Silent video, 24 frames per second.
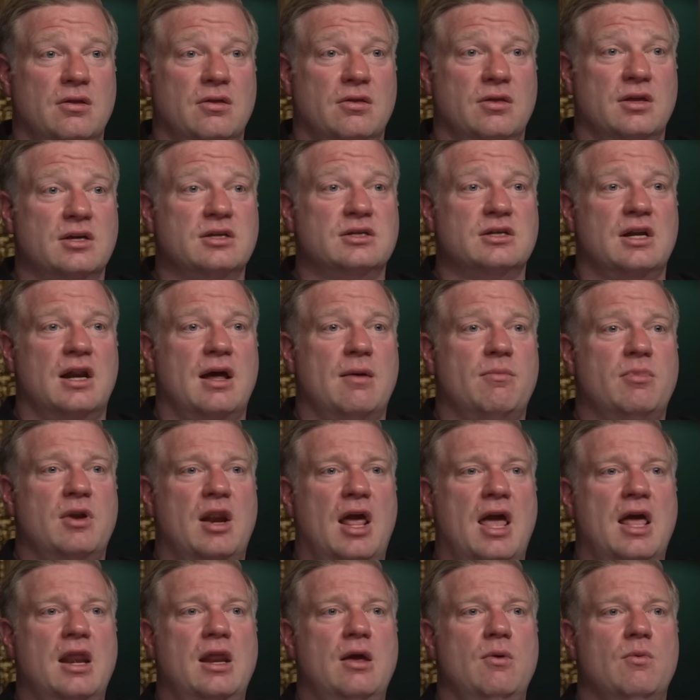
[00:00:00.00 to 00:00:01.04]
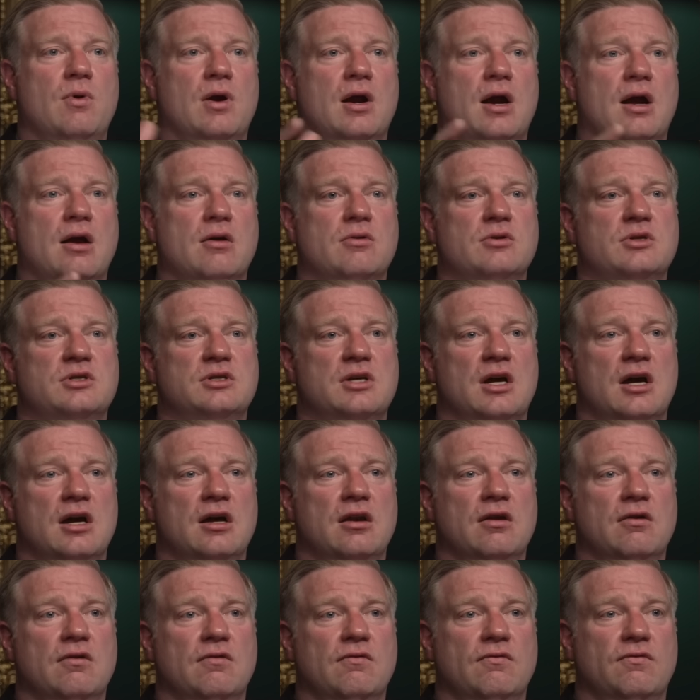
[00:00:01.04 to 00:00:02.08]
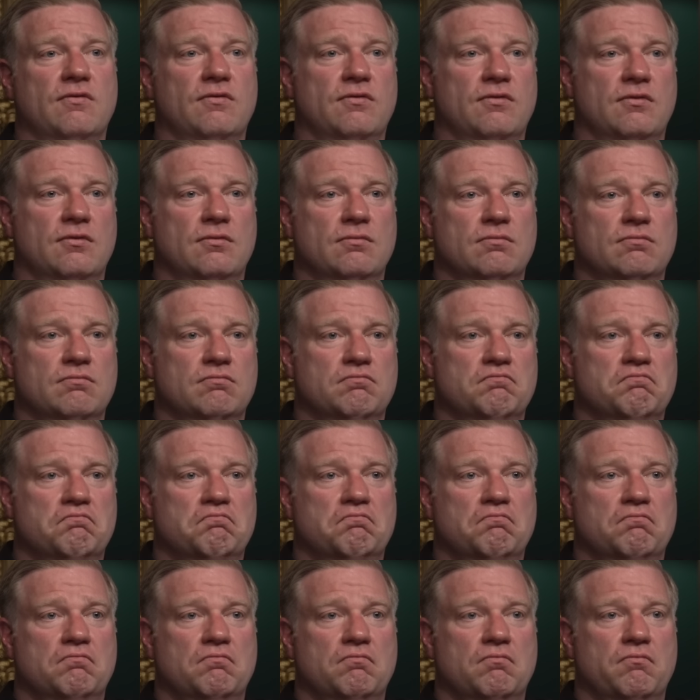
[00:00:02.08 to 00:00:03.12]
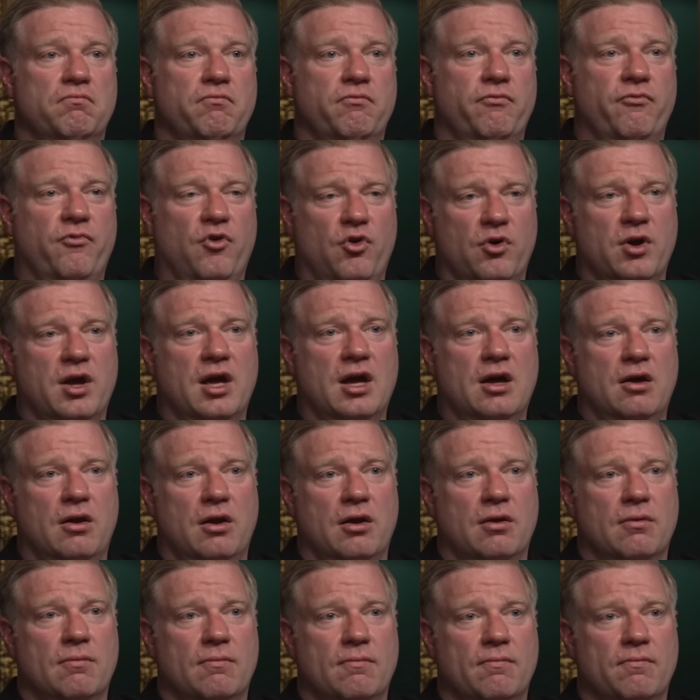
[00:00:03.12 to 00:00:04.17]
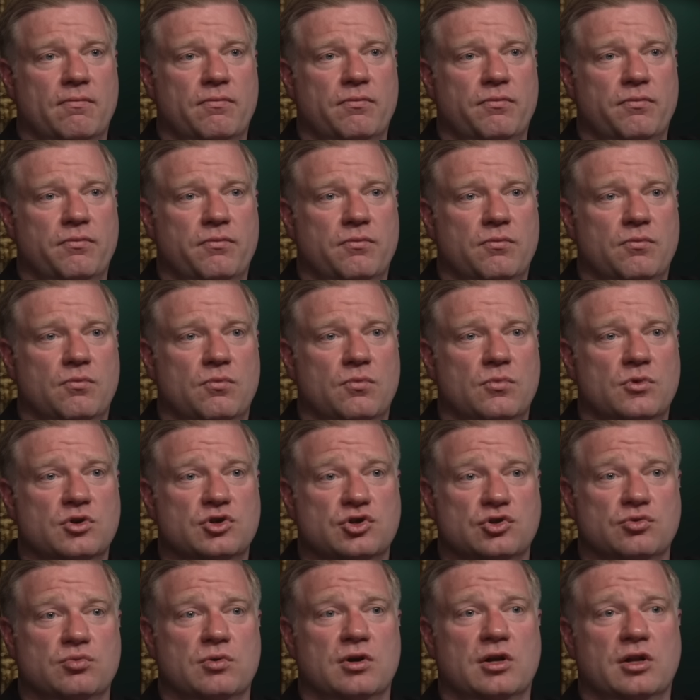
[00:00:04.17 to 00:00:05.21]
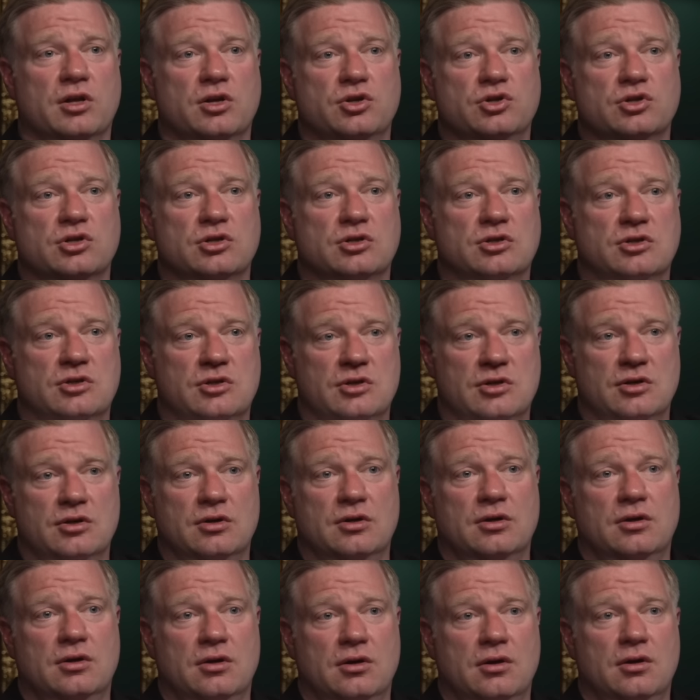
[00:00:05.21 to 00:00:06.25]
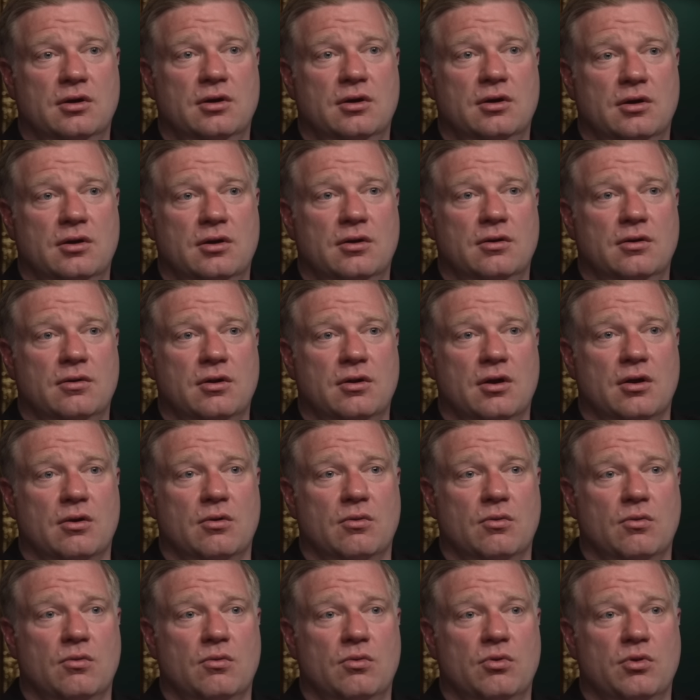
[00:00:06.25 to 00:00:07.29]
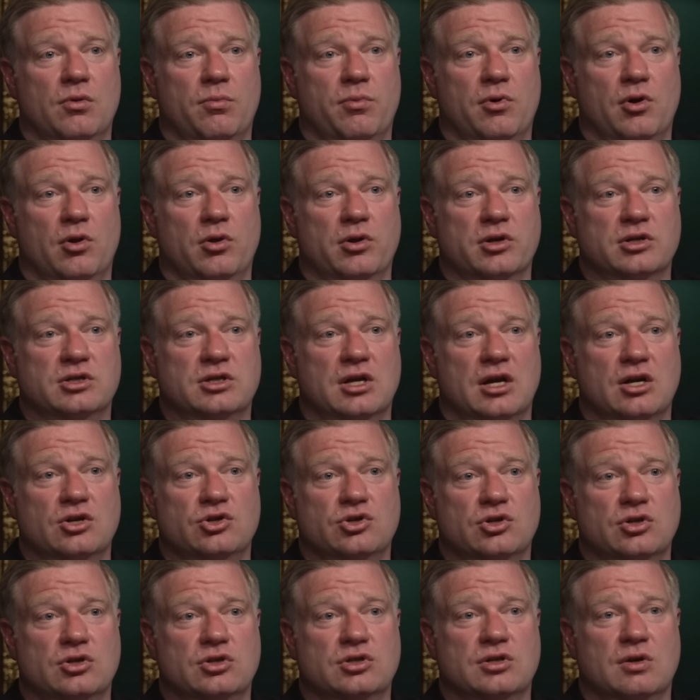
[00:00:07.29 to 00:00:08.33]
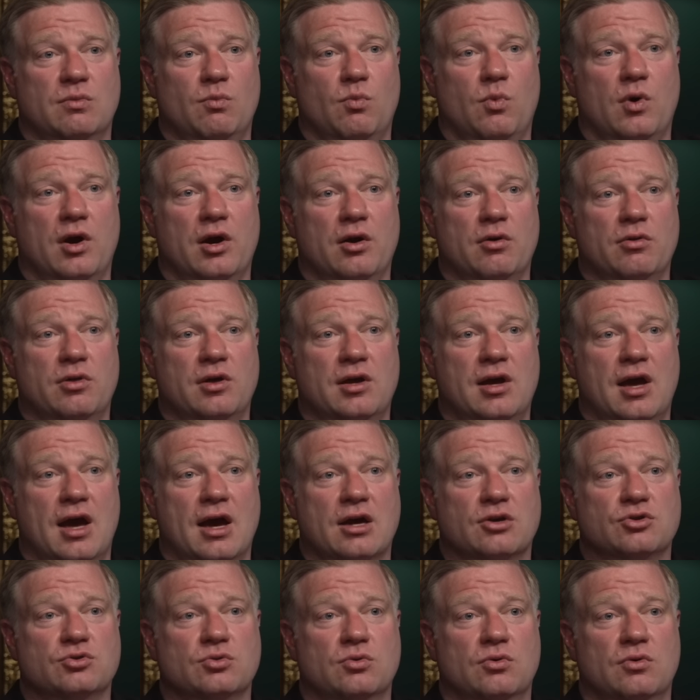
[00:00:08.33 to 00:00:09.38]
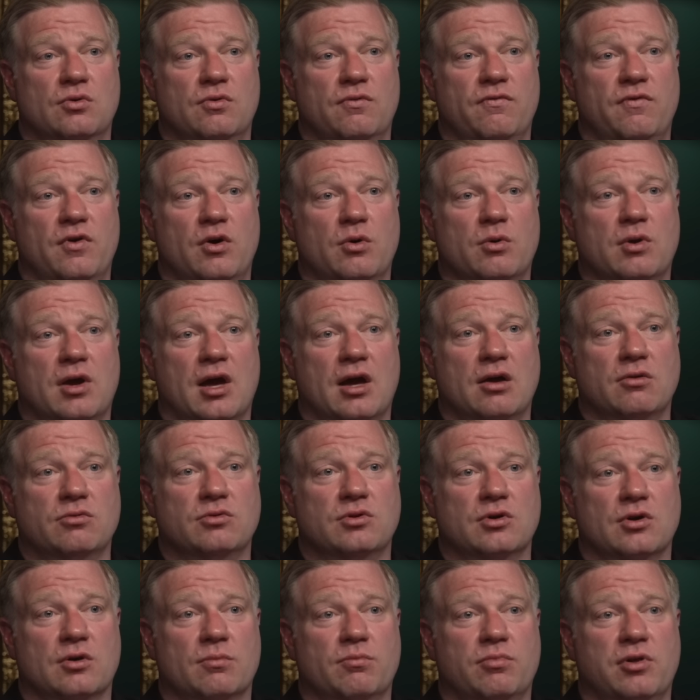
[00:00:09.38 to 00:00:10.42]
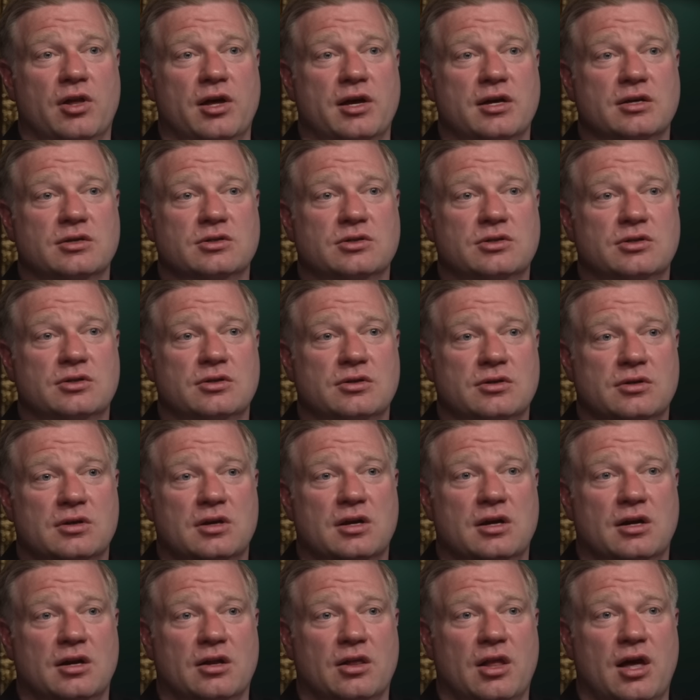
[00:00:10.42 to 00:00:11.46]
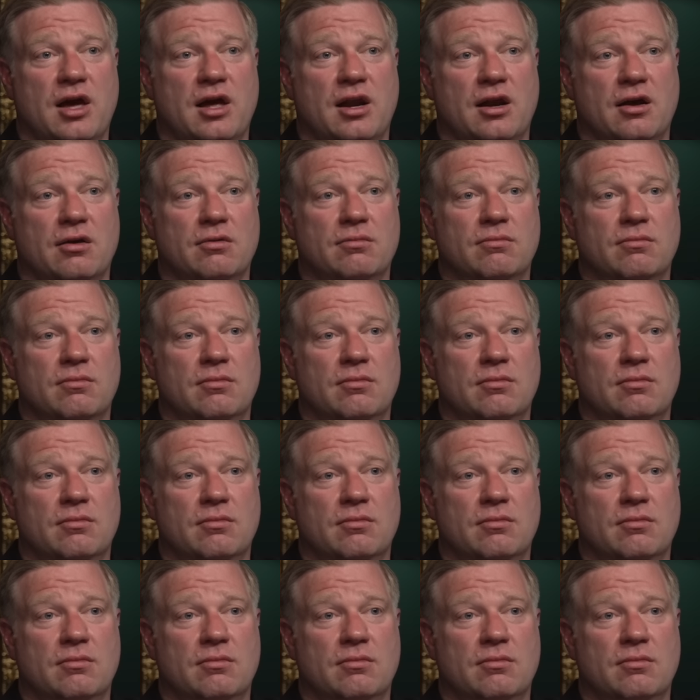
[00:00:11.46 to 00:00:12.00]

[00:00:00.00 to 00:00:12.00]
things that happen anywhere outside of Fulton County, which is really just you know the polling stations and where the actual vote count took place in Atlanta.